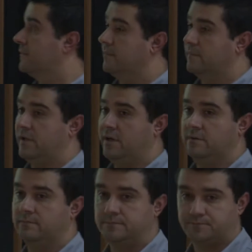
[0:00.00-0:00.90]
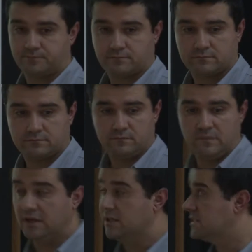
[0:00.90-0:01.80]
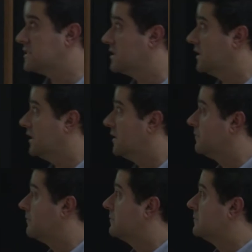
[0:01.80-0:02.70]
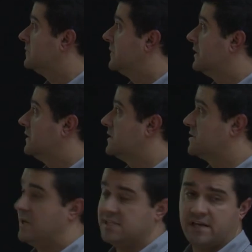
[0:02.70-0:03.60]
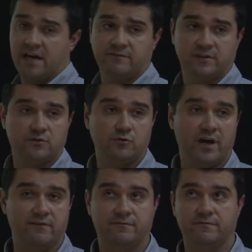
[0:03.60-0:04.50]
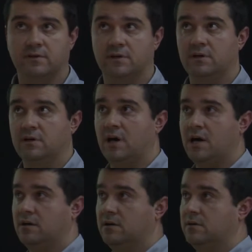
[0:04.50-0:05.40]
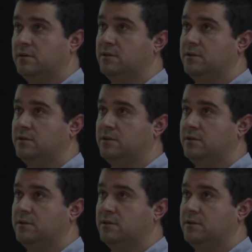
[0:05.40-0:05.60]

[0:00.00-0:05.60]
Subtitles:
then it's must have that you have how